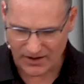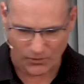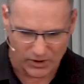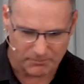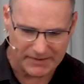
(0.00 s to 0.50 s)

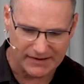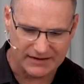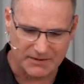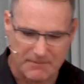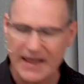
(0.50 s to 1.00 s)
We're being
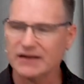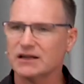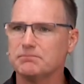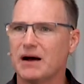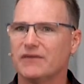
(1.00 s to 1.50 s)

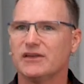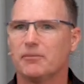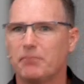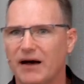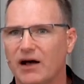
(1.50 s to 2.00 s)
commanded by the
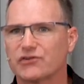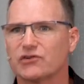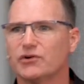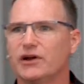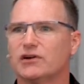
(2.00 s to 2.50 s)

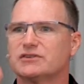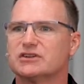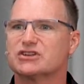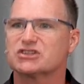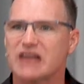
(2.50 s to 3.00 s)
apostle here to
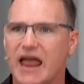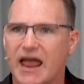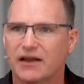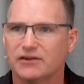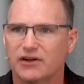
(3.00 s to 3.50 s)

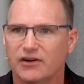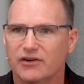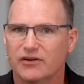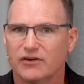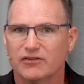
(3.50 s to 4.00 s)
stand
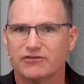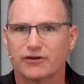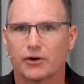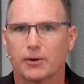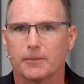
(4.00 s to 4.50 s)

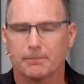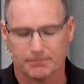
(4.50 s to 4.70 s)
firm.